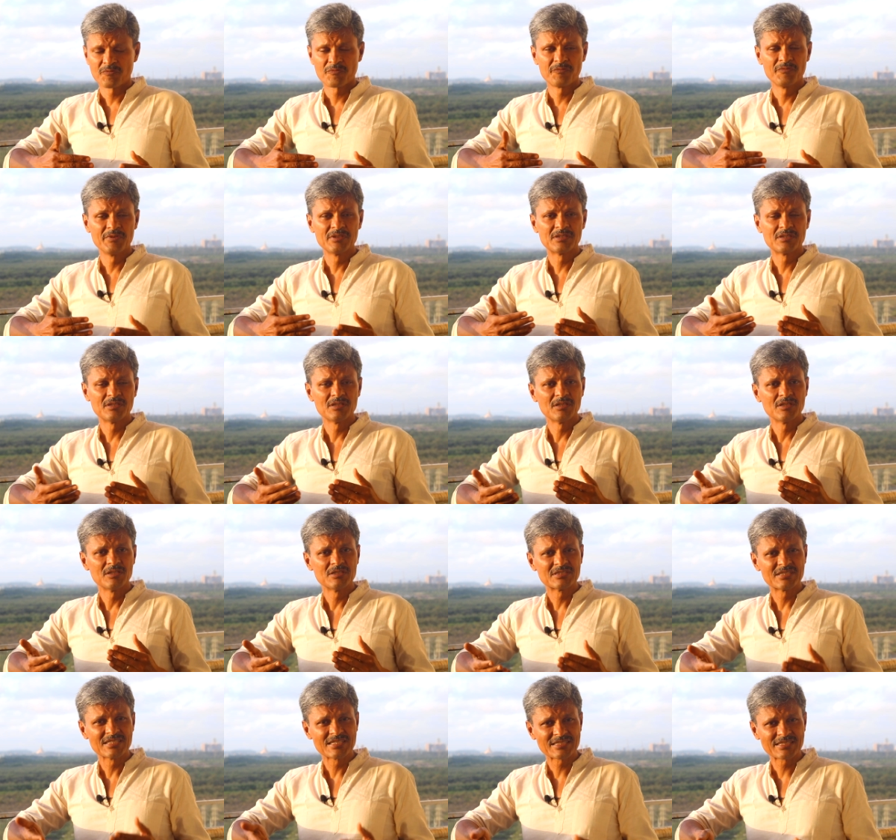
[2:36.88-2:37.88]
with
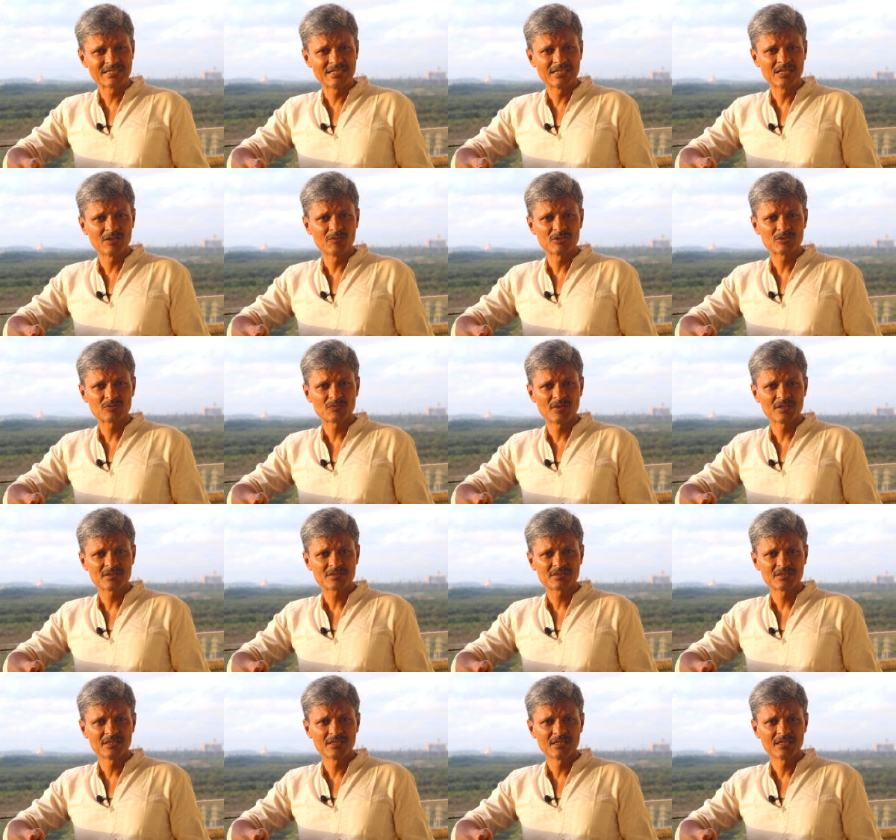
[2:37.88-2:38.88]
16 hours
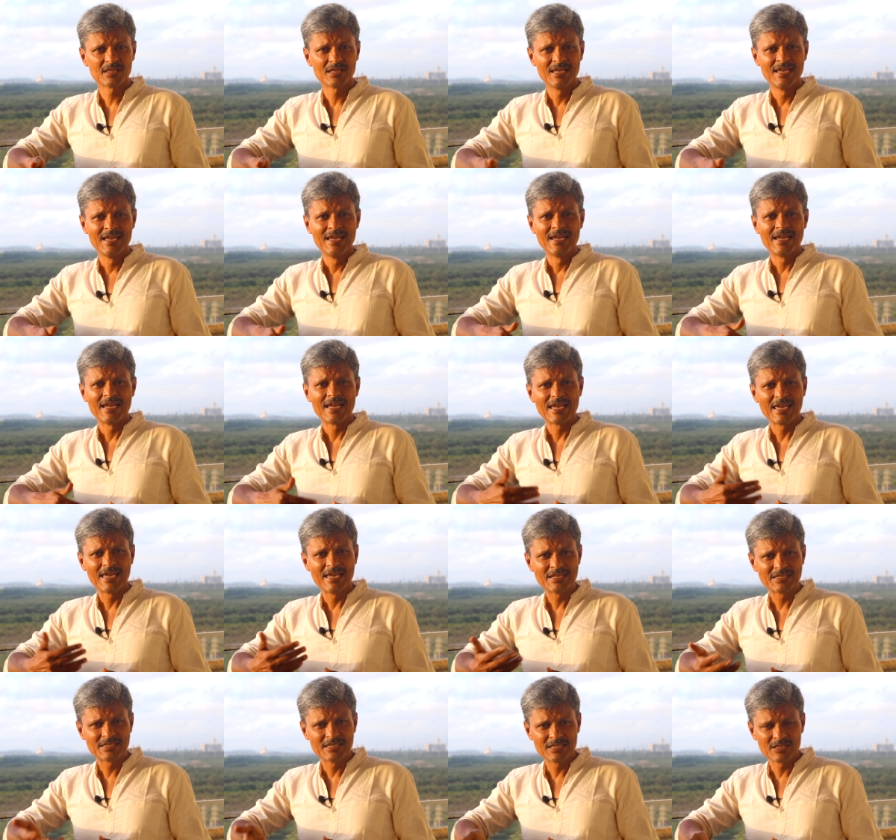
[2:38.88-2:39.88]
fasting,
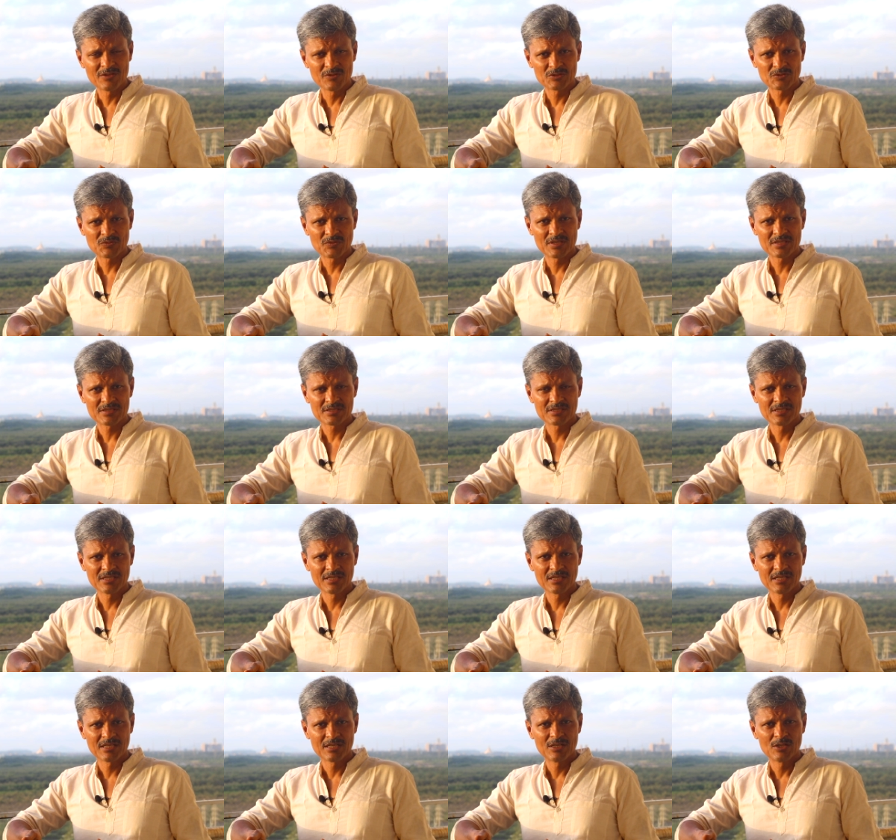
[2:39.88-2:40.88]
18 hours
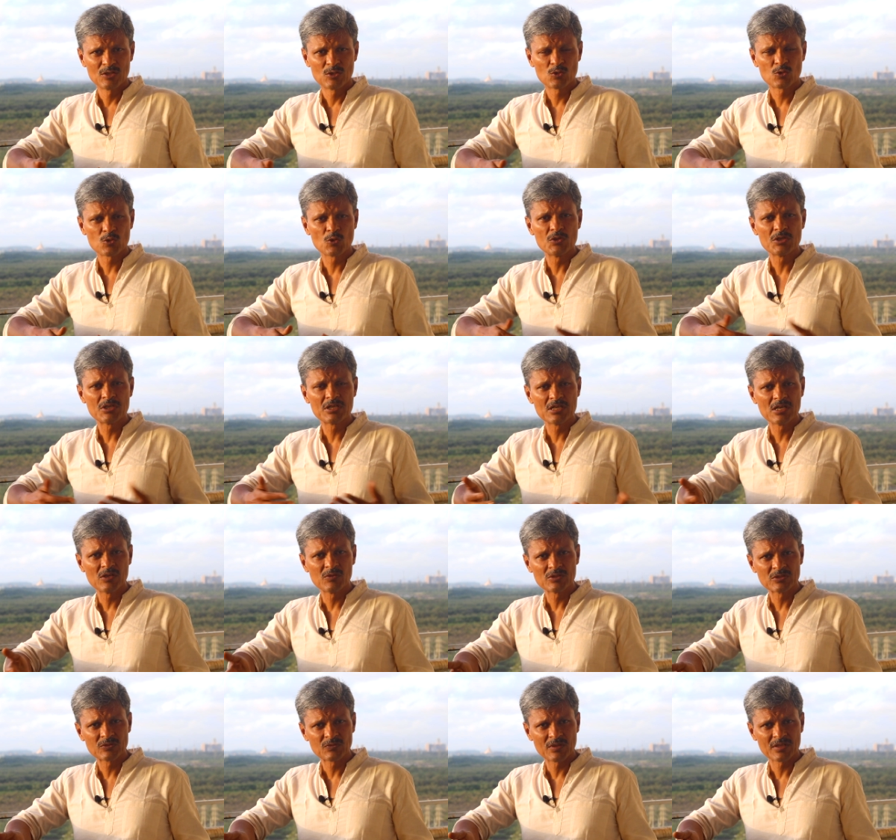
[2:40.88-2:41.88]
fasting, 20
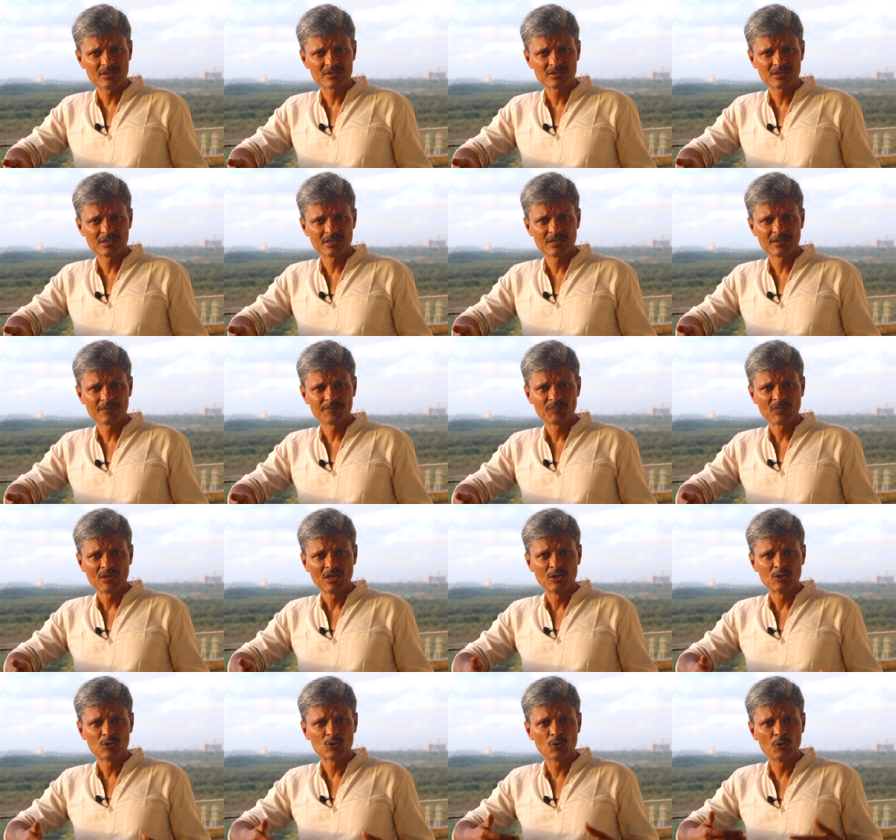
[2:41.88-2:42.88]
hours fasting,
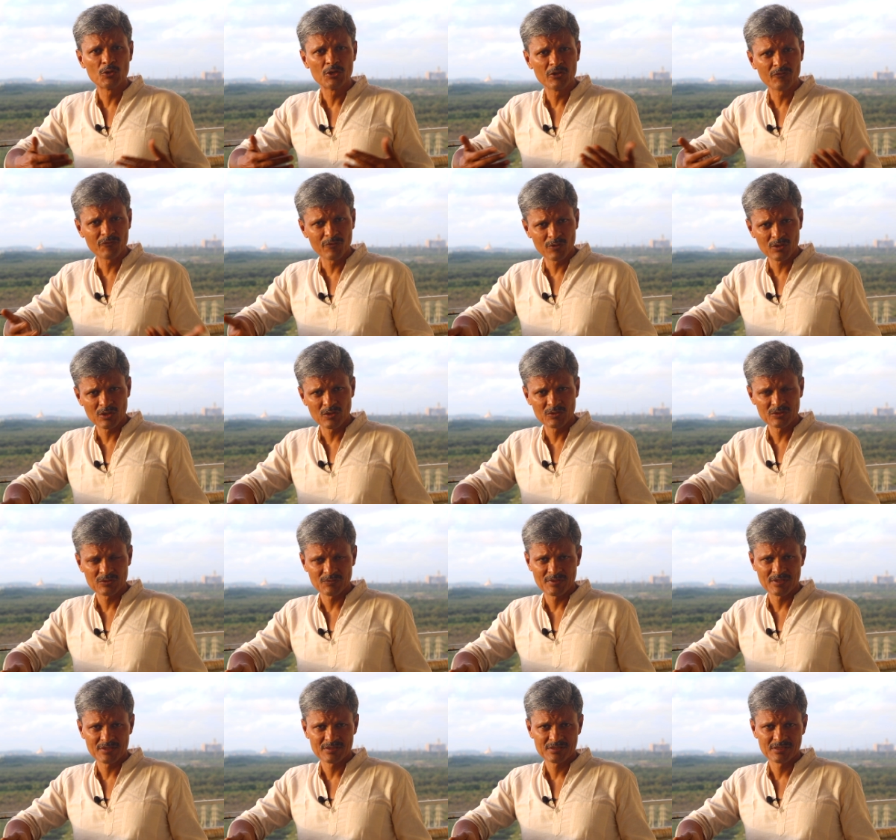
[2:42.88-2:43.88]
24 hours
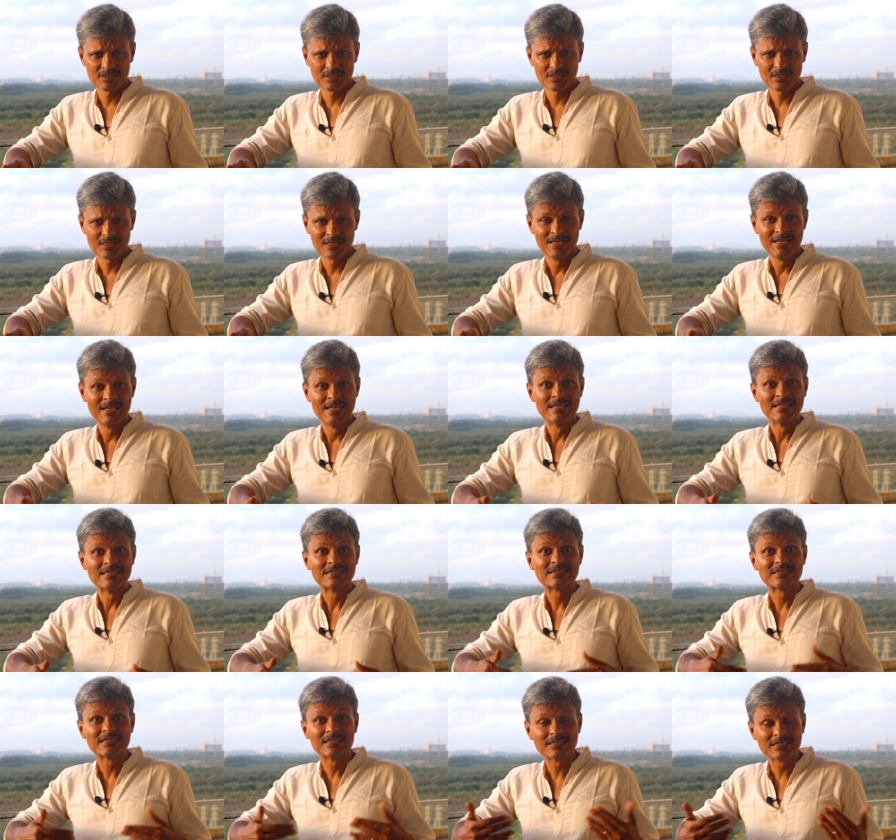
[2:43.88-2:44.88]
fasting,
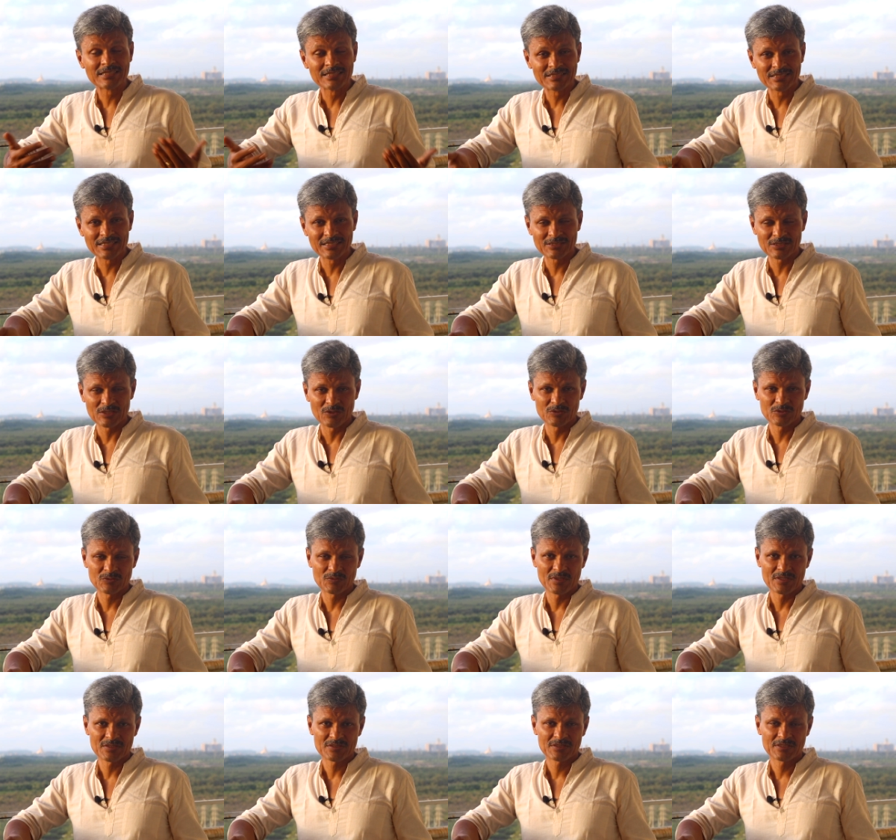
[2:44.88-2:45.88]
36 hours
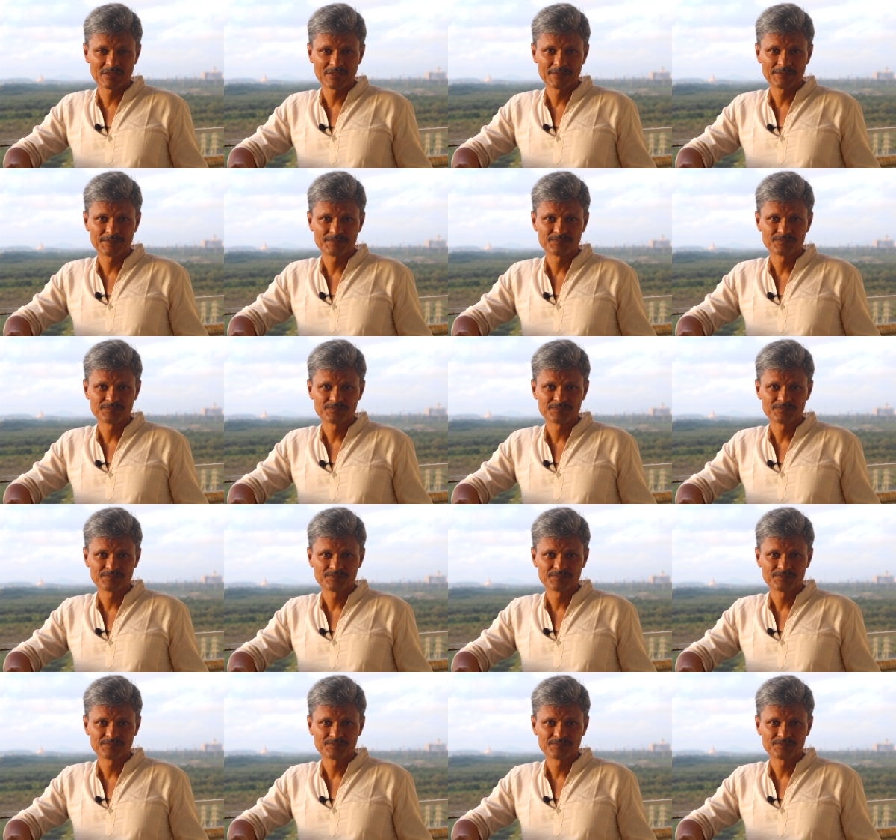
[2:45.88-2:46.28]
fasting.